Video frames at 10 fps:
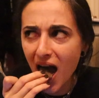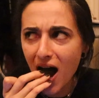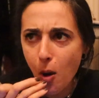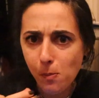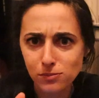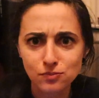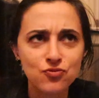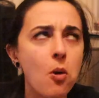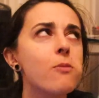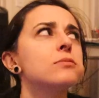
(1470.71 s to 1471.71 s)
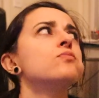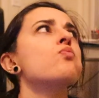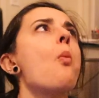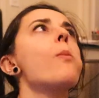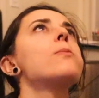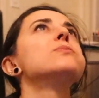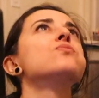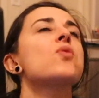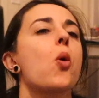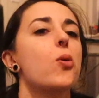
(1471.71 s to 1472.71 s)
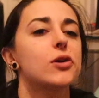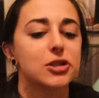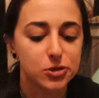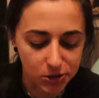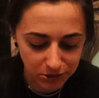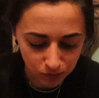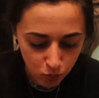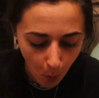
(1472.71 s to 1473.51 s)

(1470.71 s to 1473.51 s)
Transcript: Mmm. Holy cannoli.